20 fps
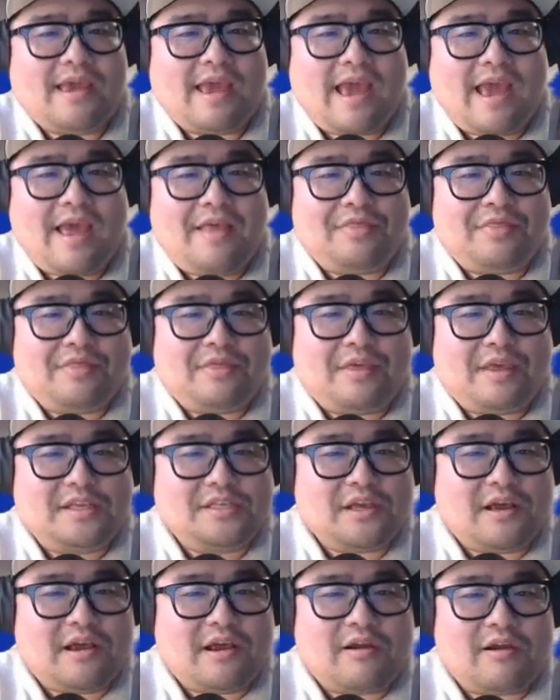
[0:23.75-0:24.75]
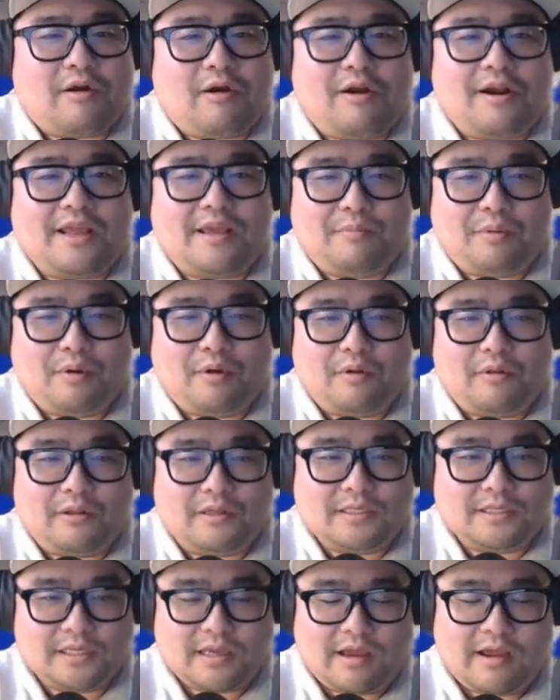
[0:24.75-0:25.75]
and this card he
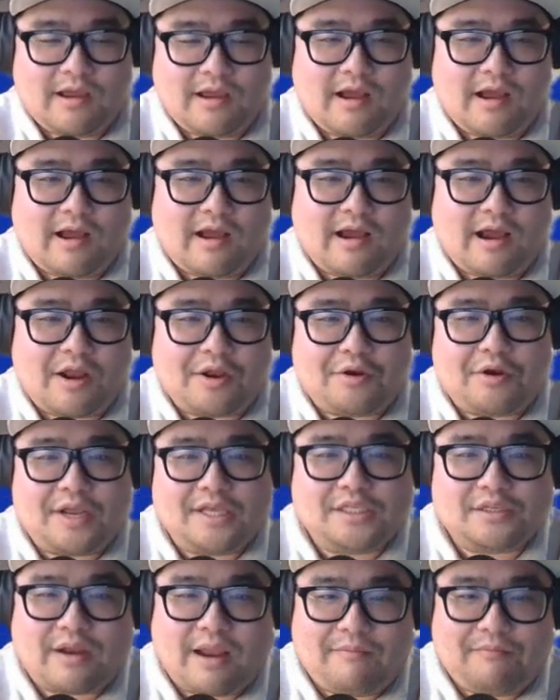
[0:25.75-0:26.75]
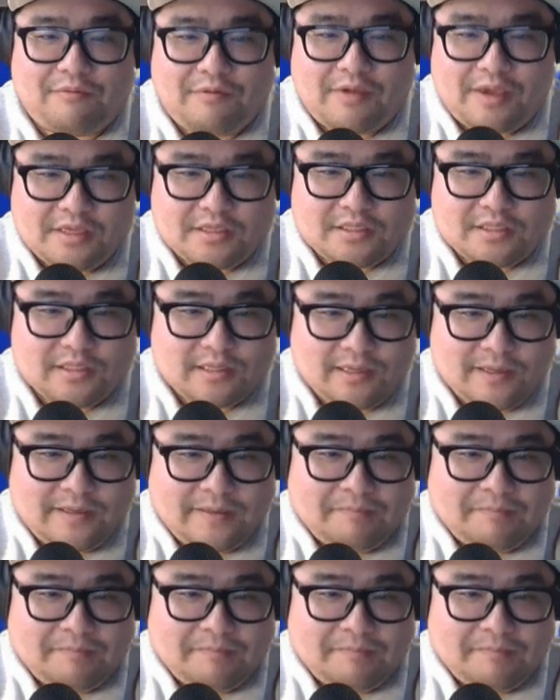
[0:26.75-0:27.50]
pulled on your Instagram feeds.